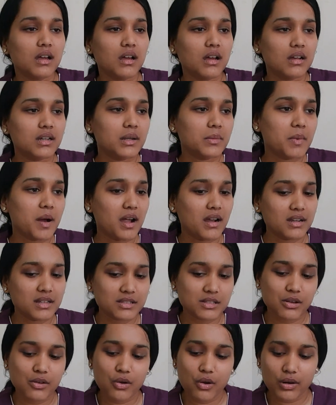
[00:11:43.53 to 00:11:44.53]
demand is
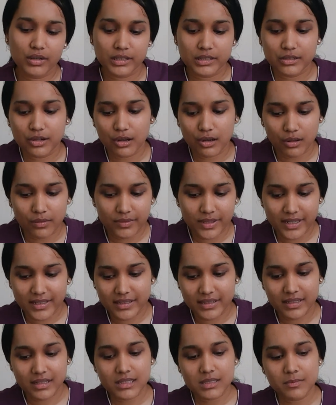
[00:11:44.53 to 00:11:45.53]
a lot and all of that
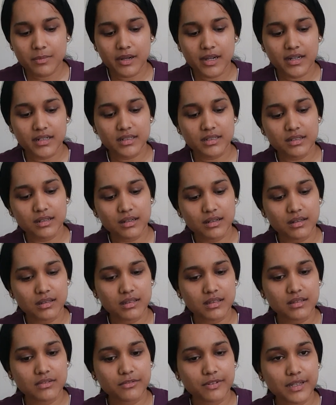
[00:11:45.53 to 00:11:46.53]
things, but
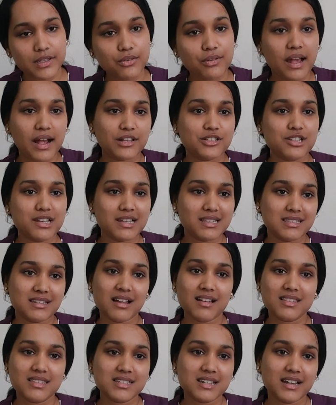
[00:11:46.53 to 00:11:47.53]
when you actually
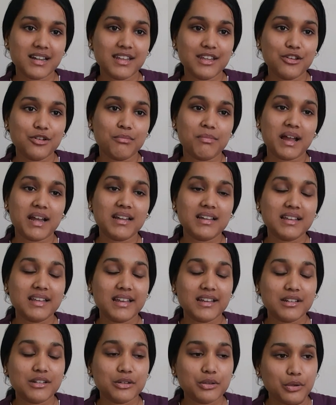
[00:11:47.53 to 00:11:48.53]
start studying, you
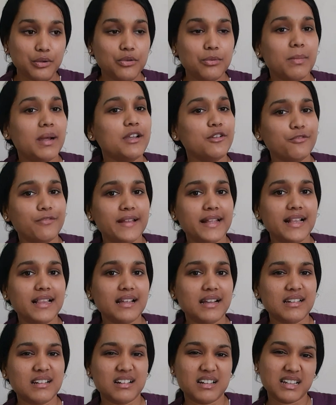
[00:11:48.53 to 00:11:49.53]
might feel
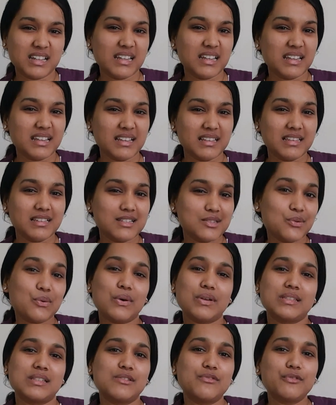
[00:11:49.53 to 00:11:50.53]
that array, this
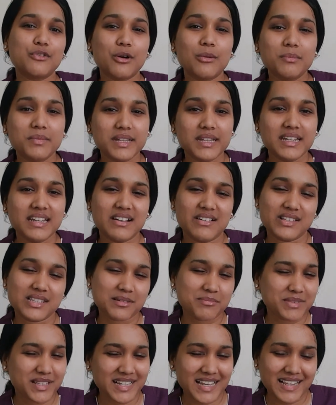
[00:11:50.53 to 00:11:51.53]
wasn't for me or
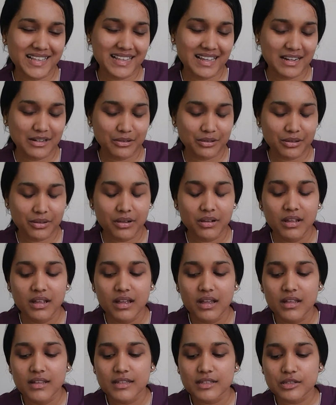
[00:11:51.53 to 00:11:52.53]
something like that. Okay,
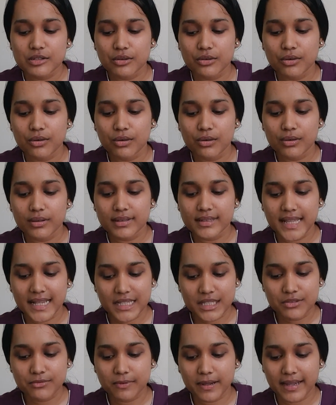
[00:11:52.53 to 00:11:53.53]
so
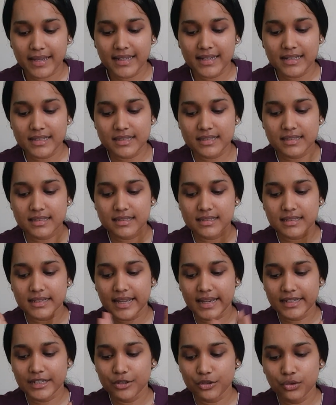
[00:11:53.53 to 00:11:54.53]
that's why let's
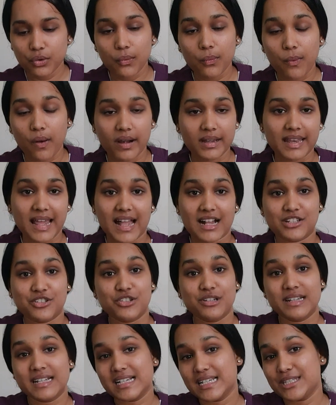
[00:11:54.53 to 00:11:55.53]
get into what
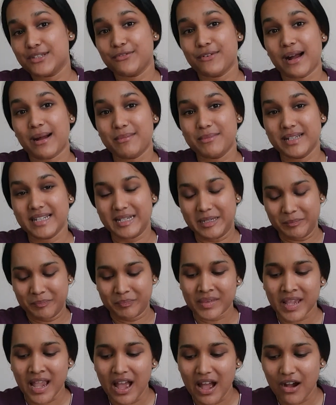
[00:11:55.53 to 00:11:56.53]
actually is PharmD.
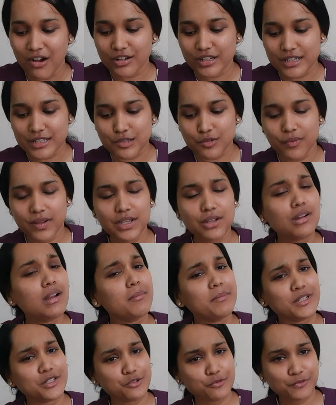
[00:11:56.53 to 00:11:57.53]
Okay, so when you
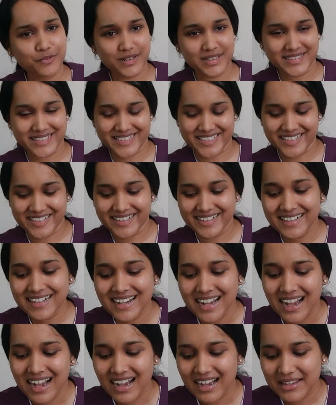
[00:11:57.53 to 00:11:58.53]
come into first year,
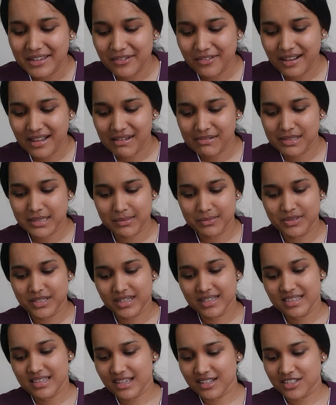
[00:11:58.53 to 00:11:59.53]
you will have
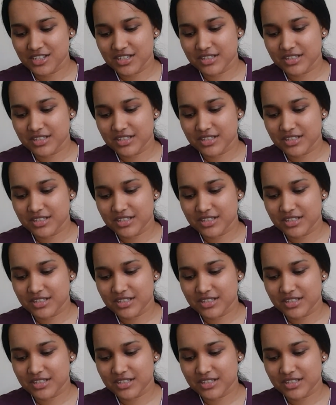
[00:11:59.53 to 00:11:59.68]
subjects such as